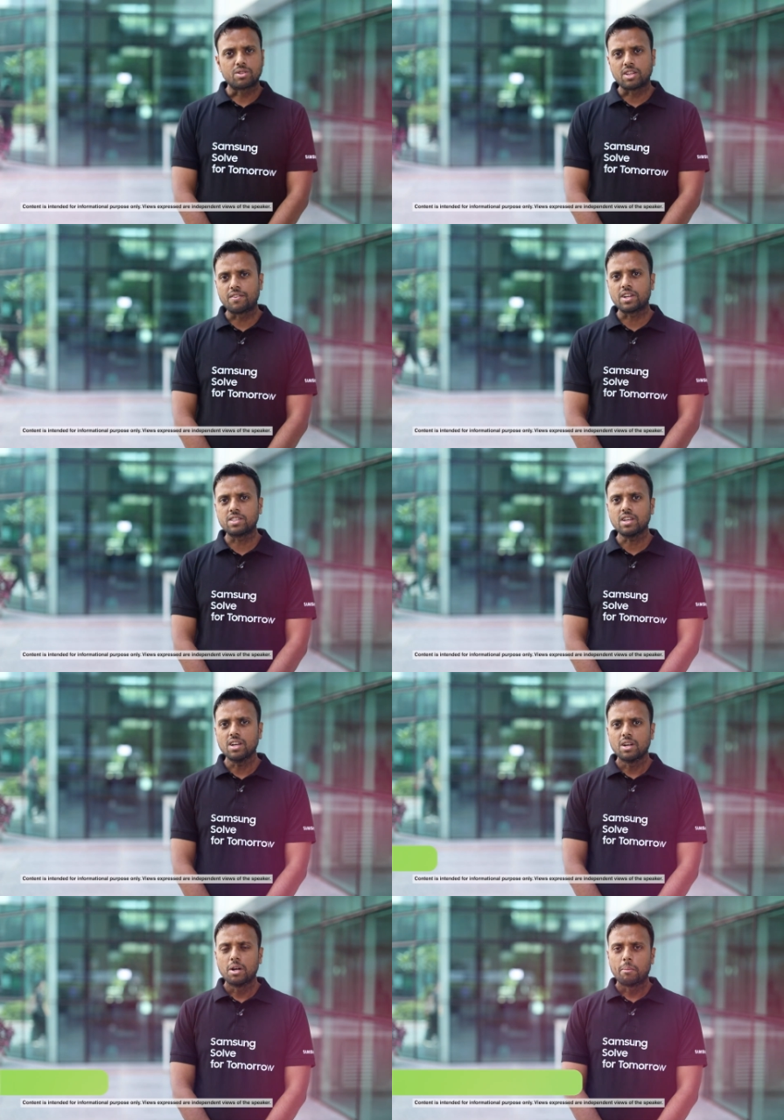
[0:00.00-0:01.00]
It's never easy,
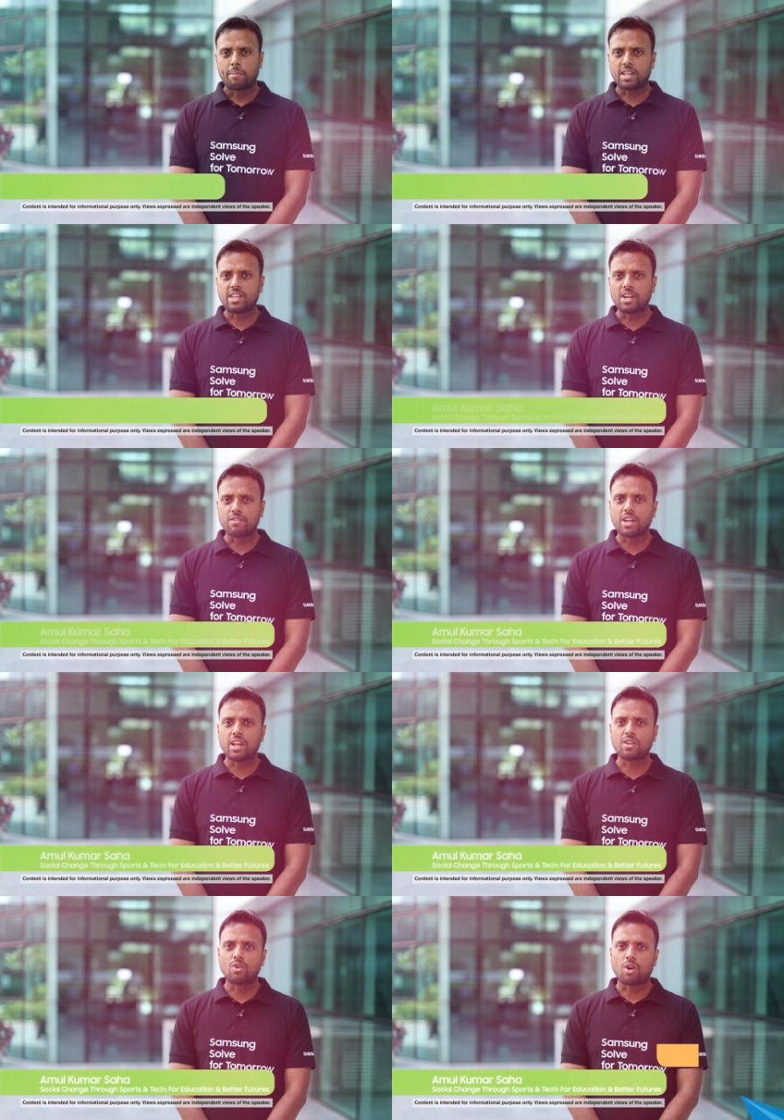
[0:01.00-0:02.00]
but at the end of the
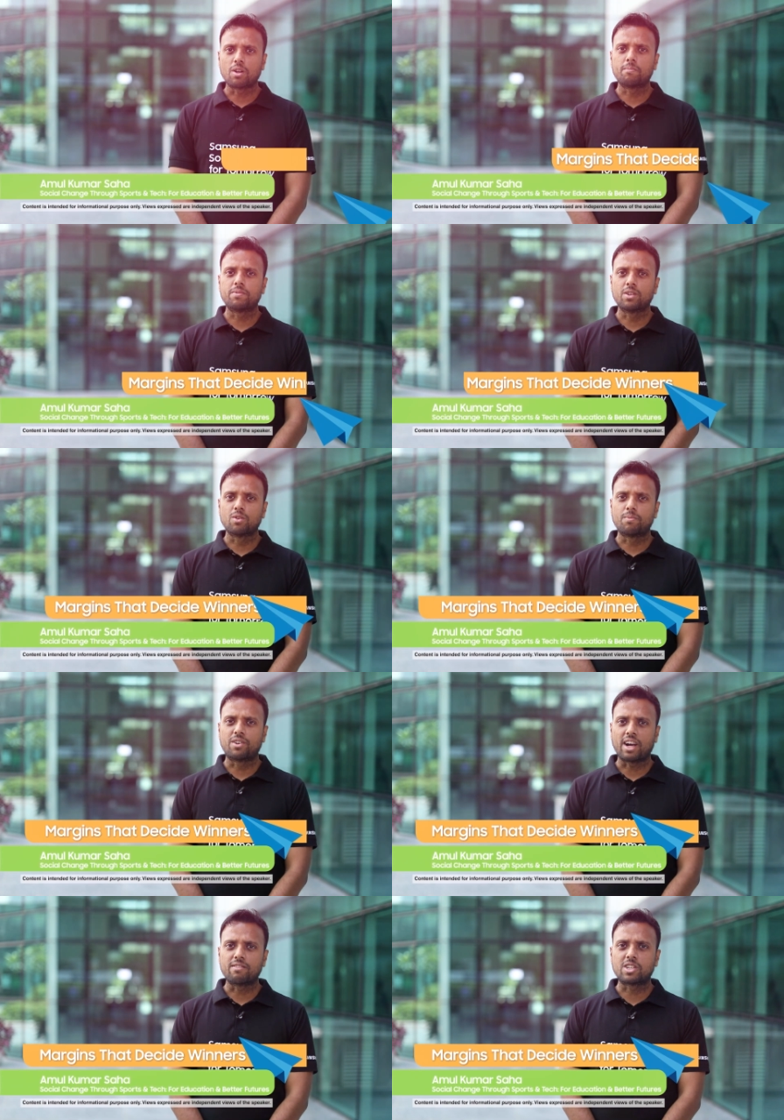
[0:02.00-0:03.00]
day, you gotta you know
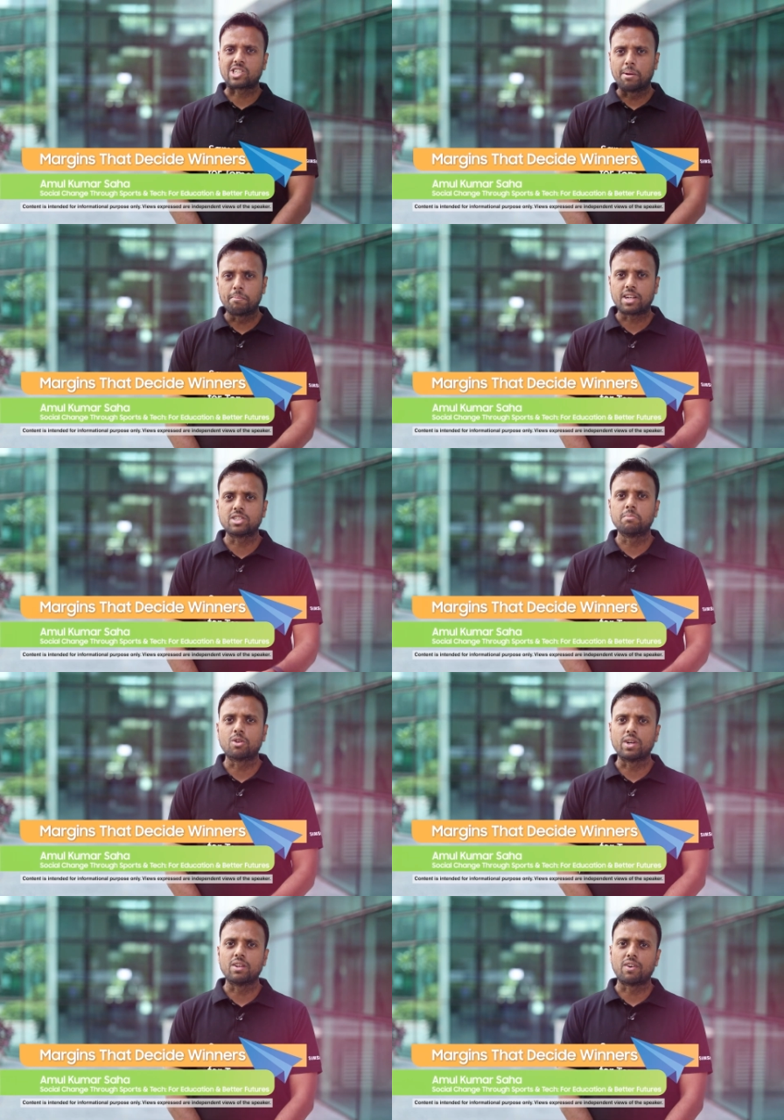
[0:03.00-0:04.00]
drive that slim margin
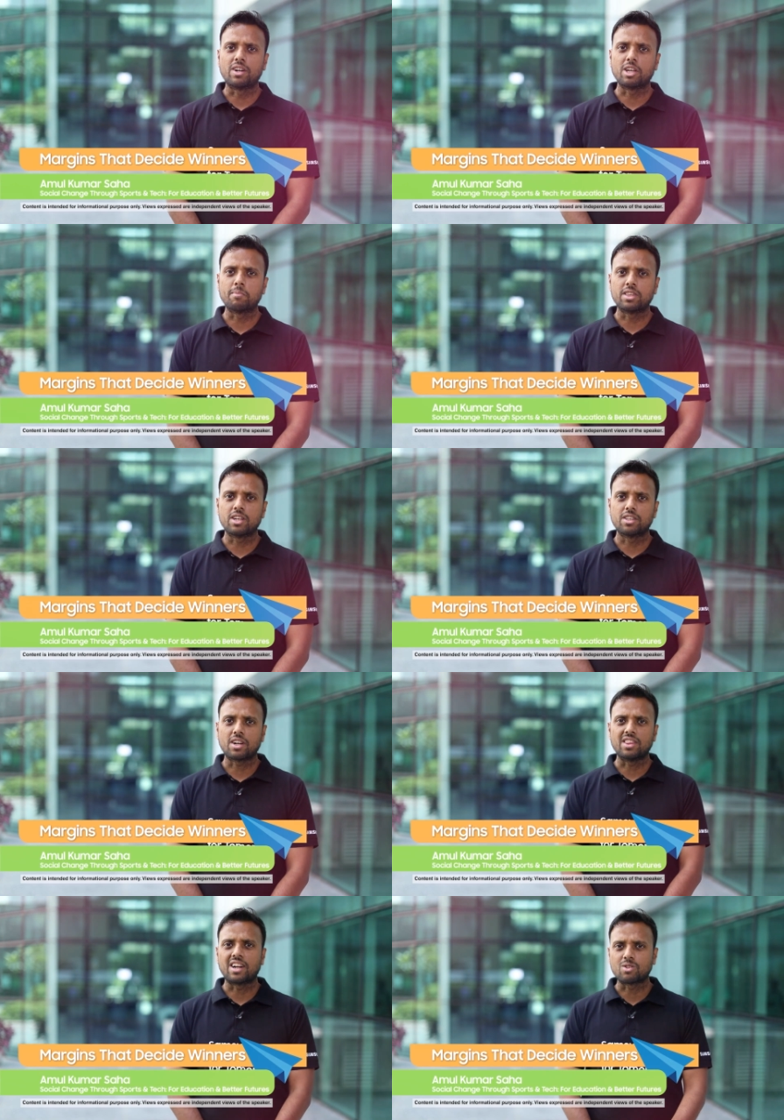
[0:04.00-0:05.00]
between one team and the
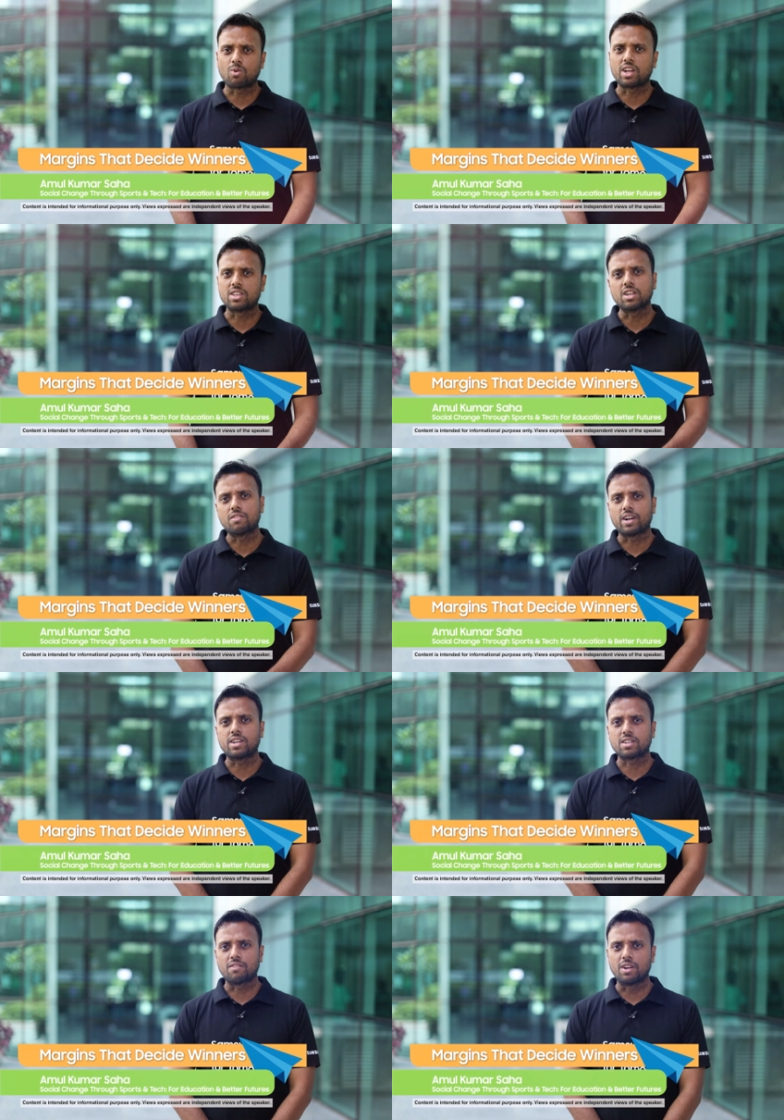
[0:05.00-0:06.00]
other, and that is what I think
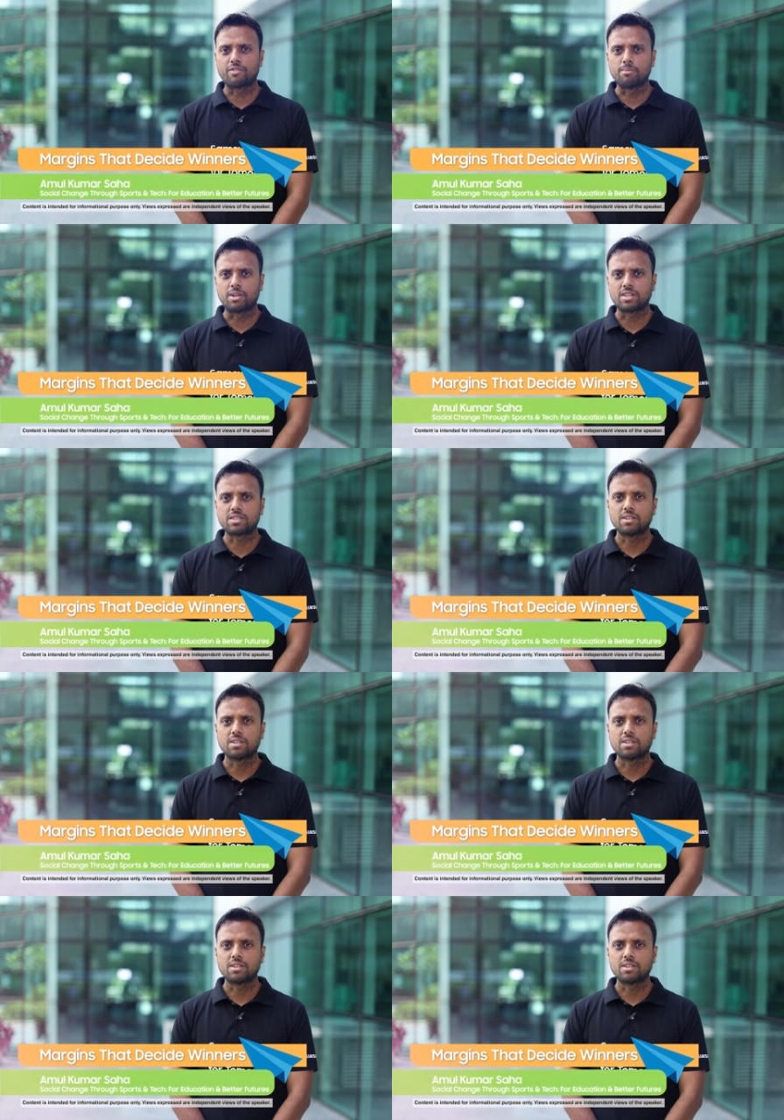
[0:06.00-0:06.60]
divides a winner from the rest.